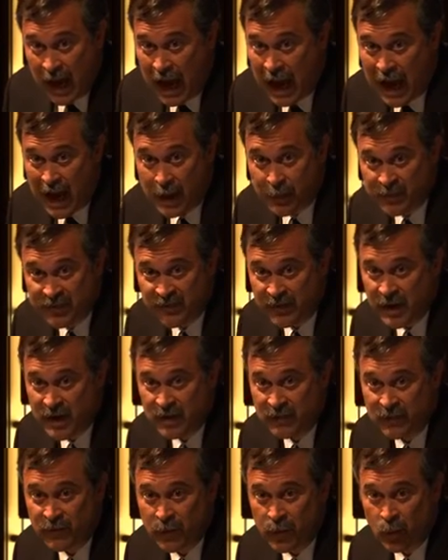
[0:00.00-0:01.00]
I'm
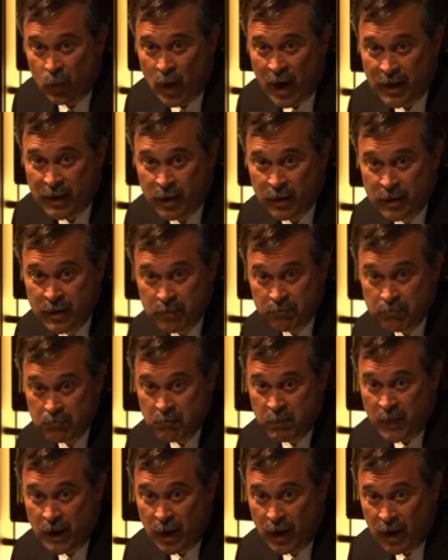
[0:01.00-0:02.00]
stating for the record,
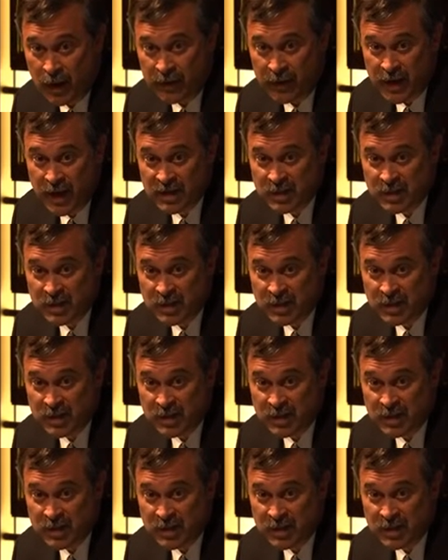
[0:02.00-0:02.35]
the